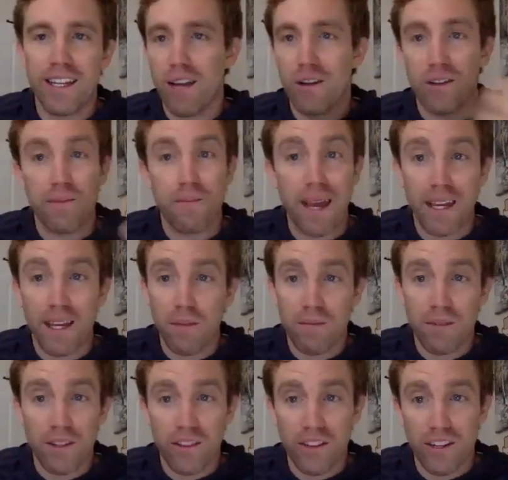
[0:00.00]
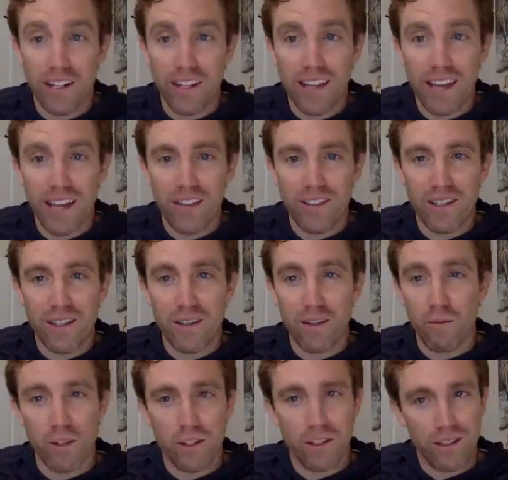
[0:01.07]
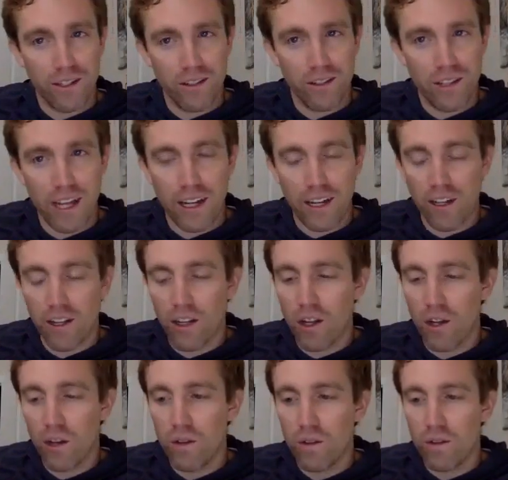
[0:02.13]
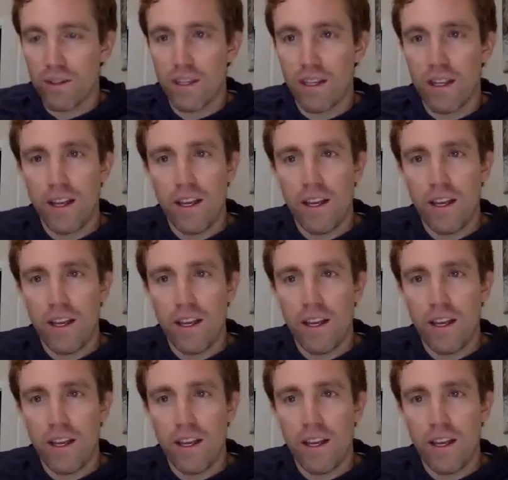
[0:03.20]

Now it's back up to 30,000. We're still kind of close.